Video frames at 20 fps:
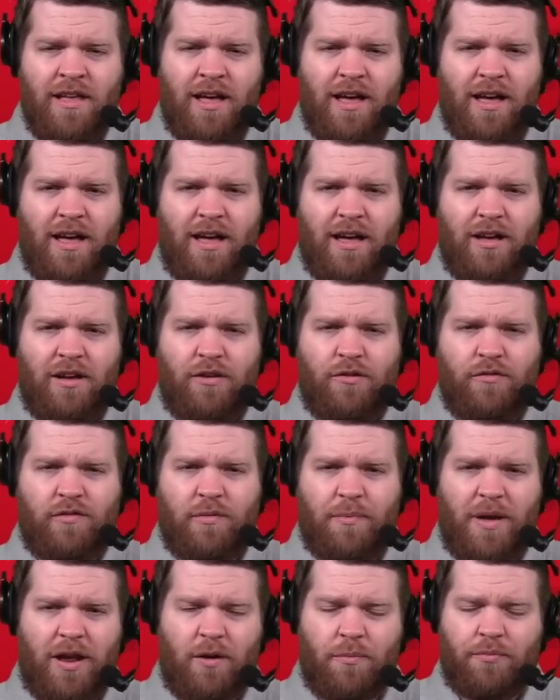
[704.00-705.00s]
who's
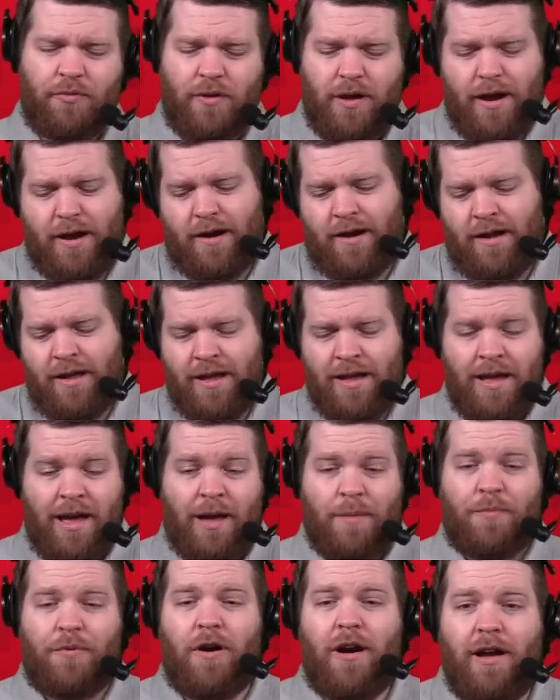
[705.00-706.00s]
a better player,
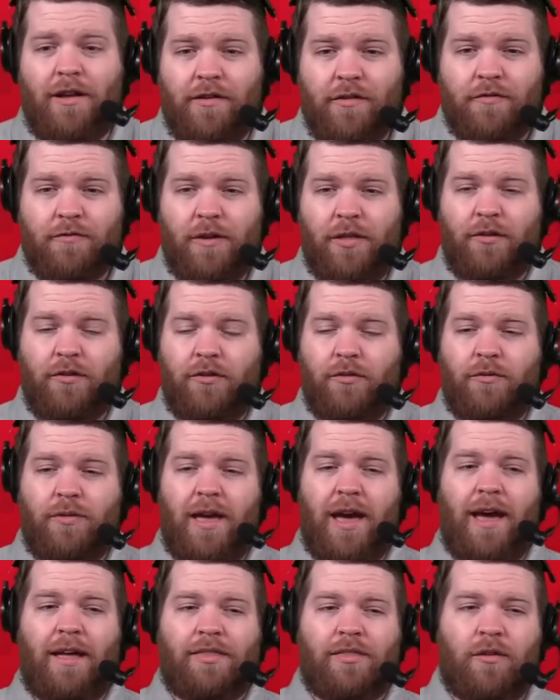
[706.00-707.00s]
I'd probably just rather do
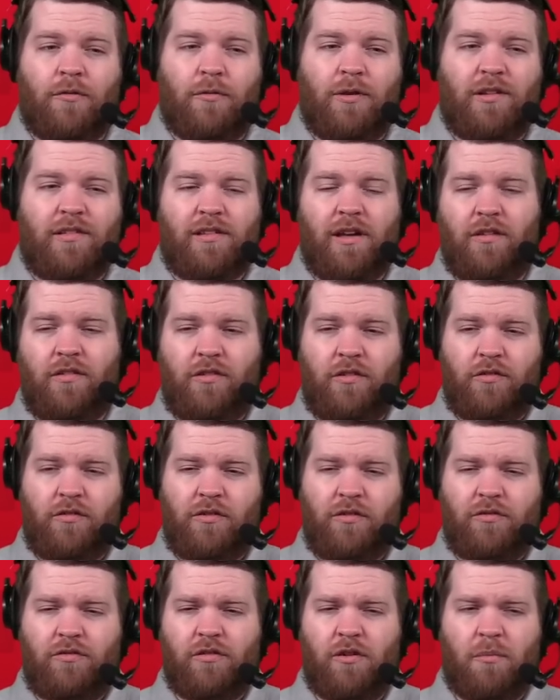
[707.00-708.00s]
that than re-sign
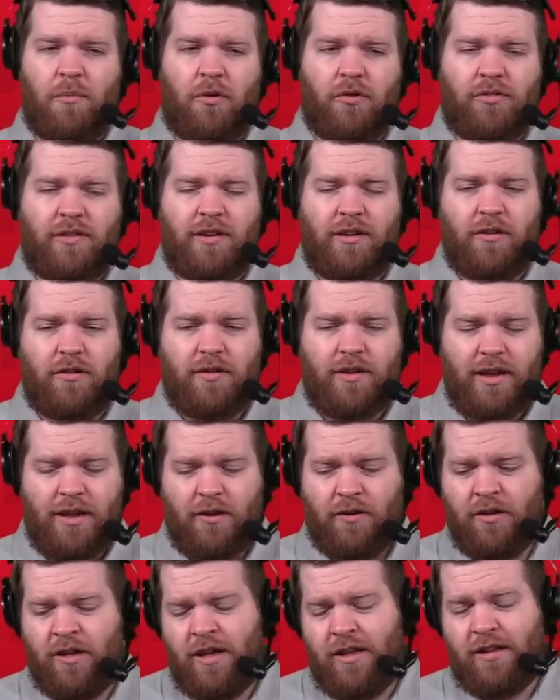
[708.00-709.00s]
Juju to a multi-year
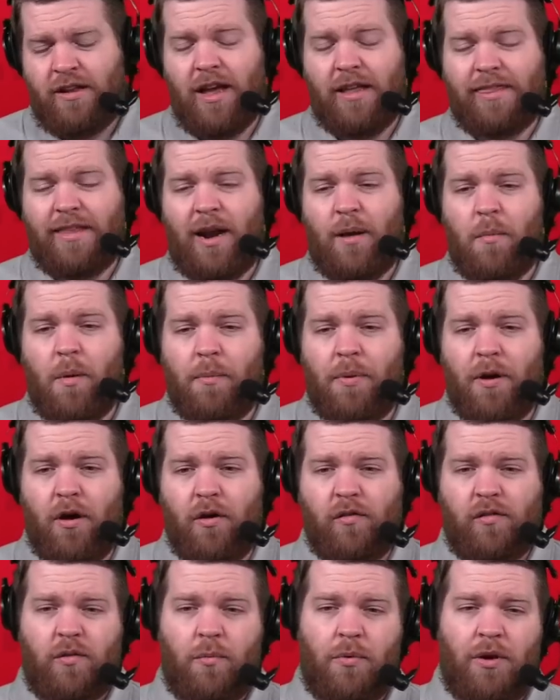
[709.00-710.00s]
deal. Not that I'm
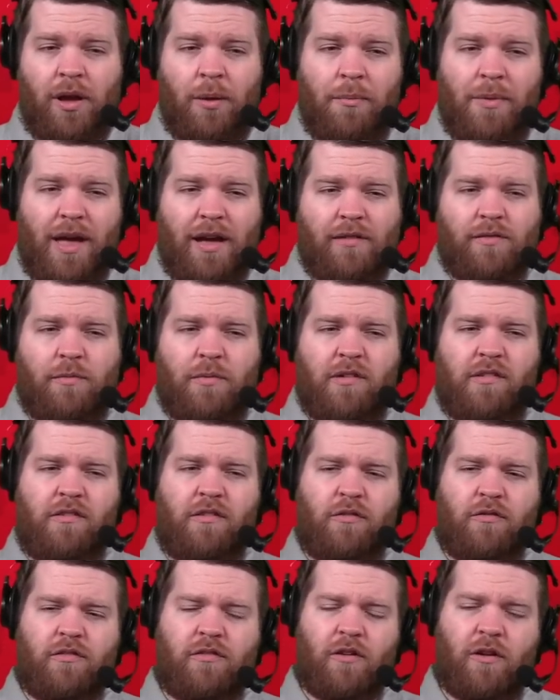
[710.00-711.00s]
opposed to bringing back
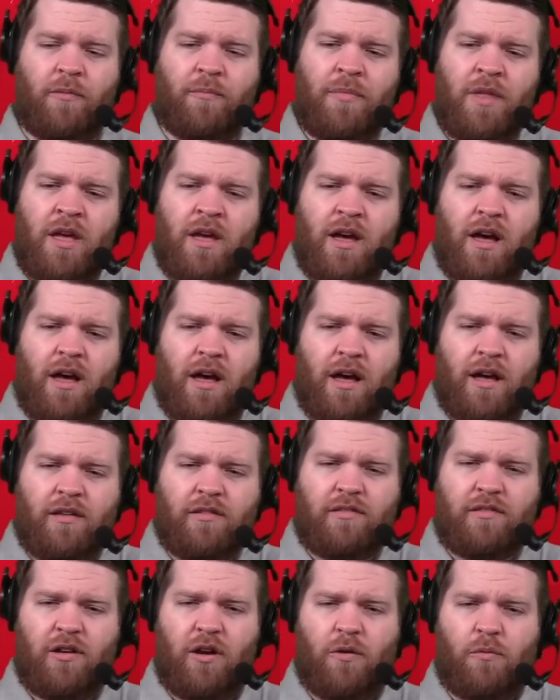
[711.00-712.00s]
Smith-Schuster.
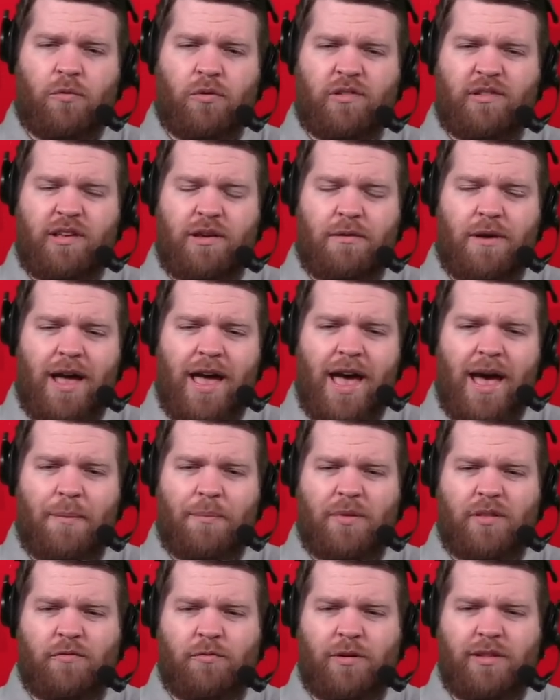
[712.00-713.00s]
So we'll see what
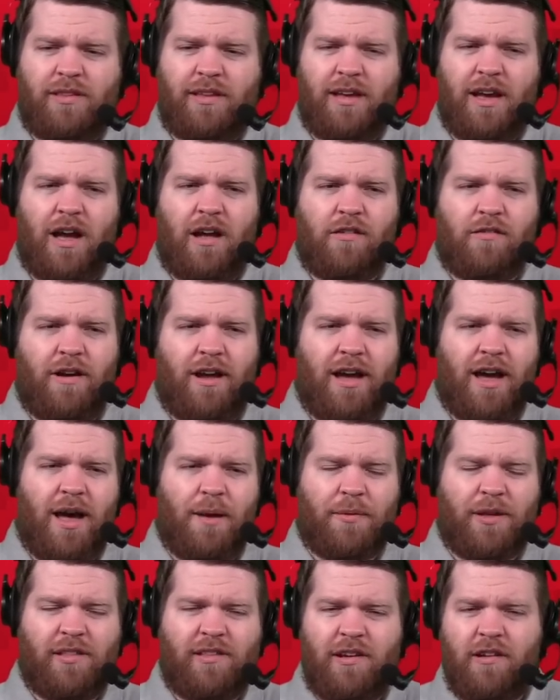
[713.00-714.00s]
happens with DeAndre
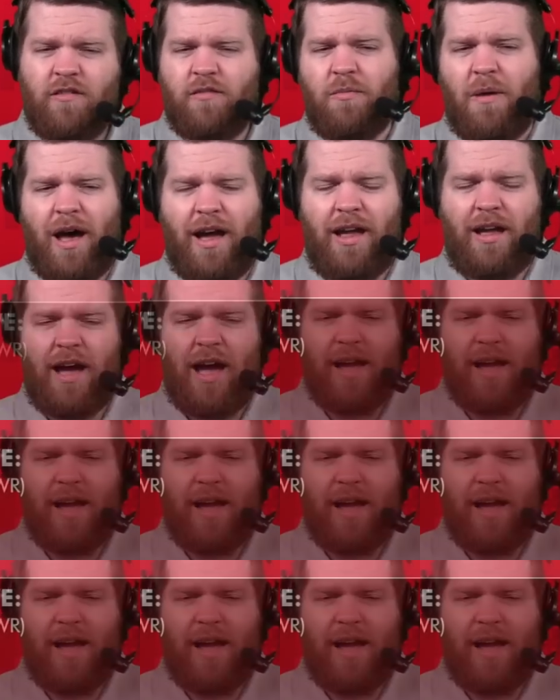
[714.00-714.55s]
Hopkins. Here's my